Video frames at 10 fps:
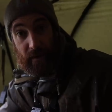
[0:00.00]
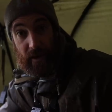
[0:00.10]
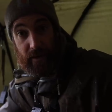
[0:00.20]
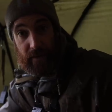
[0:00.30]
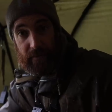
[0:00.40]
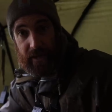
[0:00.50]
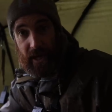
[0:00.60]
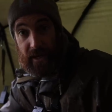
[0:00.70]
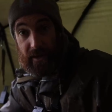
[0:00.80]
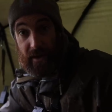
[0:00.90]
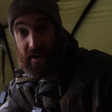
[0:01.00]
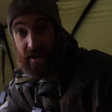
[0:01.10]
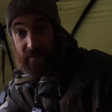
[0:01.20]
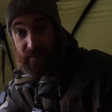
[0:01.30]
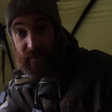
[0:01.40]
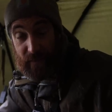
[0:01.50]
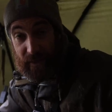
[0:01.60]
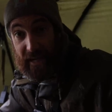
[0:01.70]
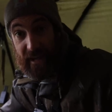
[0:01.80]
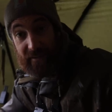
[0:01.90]
fight another day uh, hopefully we
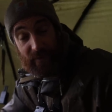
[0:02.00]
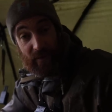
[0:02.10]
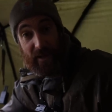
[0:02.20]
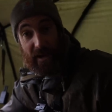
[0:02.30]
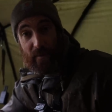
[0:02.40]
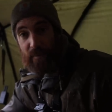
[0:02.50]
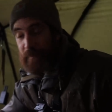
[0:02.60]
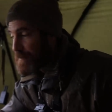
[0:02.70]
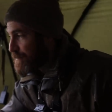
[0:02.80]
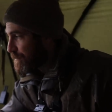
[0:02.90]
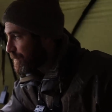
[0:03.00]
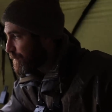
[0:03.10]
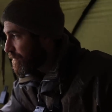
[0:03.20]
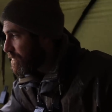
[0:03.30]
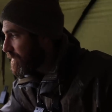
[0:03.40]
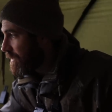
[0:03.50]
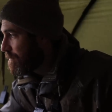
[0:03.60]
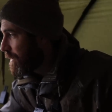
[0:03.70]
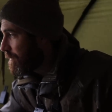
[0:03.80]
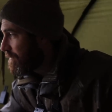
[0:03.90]
can catch one on that one
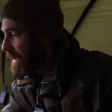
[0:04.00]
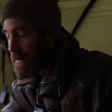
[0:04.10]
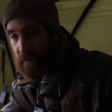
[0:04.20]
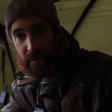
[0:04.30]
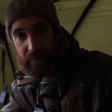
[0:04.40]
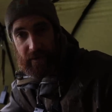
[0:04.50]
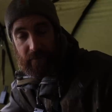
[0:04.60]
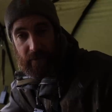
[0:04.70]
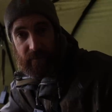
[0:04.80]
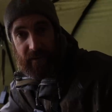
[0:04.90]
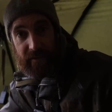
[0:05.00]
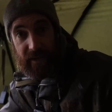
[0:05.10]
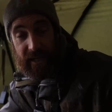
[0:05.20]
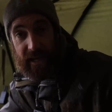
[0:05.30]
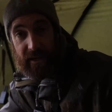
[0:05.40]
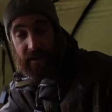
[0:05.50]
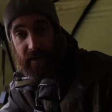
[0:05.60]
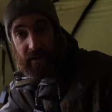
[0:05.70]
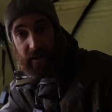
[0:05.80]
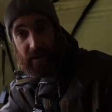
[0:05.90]
but we've now got three rods fishing again
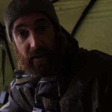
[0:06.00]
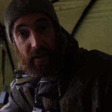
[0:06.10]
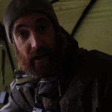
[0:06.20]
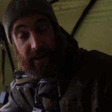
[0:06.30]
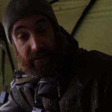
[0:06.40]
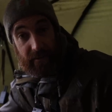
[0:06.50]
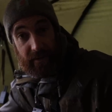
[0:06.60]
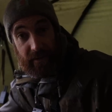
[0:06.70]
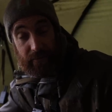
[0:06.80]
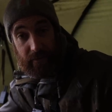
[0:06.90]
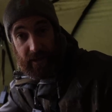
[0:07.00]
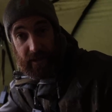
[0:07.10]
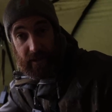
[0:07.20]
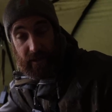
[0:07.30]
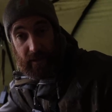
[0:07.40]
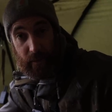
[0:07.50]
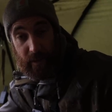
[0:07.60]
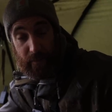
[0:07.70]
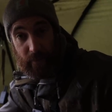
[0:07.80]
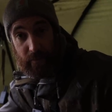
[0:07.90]
hinge stiff rig a
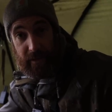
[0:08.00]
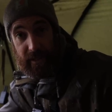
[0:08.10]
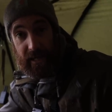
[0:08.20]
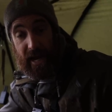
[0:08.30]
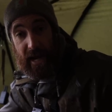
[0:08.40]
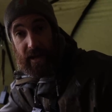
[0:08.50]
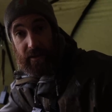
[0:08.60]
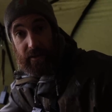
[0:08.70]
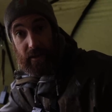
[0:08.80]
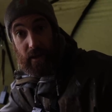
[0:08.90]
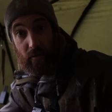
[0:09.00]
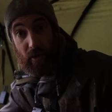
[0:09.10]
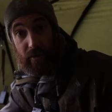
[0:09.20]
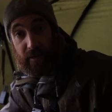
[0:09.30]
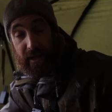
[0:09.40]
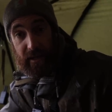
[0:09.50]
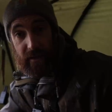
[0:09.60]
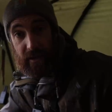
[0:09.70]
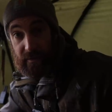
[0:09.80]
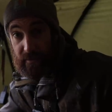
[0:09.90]
Withy Pool rig and a Ronnie rig,
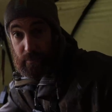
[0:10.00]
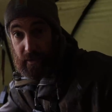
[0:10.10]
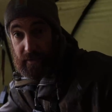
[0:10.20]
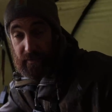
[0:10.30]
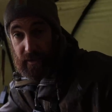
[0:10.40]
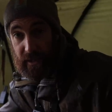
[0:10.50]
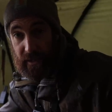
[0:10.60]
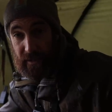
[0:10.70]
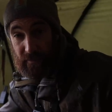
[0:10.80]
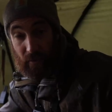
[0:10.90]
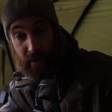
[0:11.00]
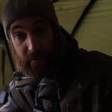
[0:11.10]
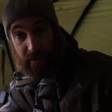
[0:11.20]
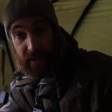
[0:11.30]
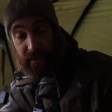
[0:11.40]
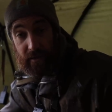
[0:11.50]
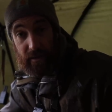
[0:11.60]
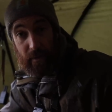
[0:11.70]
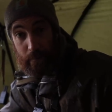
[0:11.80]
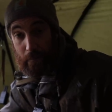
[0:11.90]
and surprisingly, the Ronnie rig,
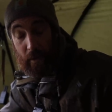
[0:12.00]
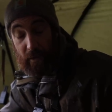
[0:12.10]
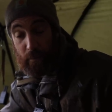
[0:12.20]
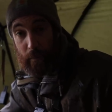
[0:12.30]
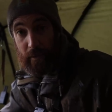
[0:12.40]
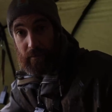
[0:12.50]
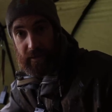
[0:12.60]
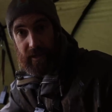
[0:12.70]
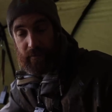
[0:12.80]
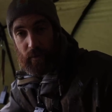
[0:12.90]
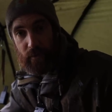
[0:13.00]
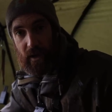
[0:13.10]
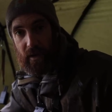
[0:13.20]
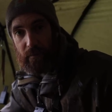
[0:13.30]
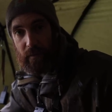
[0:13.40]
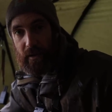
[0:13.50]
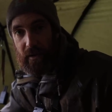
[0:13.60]
the most popular rig of all time,